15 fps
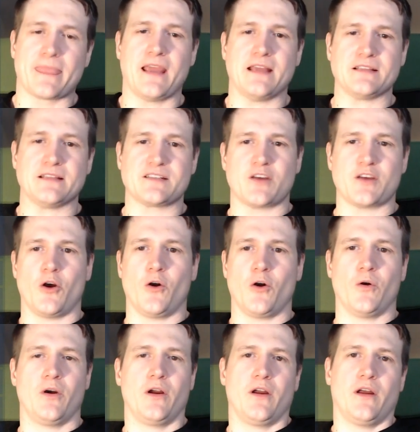And
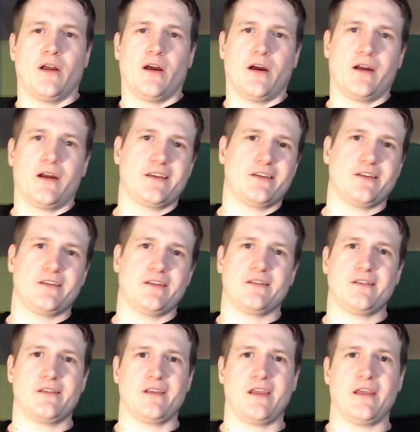so
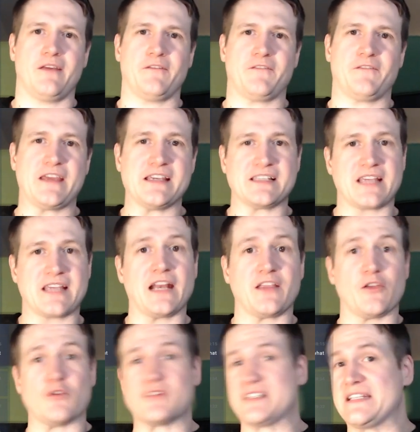if he's
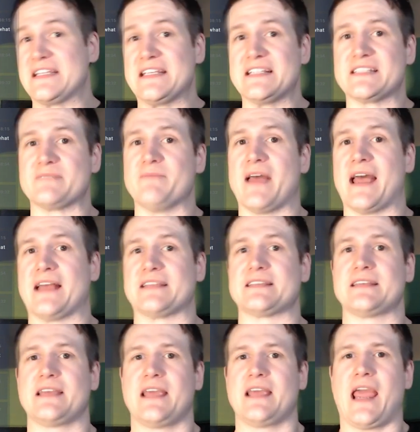getting those needs met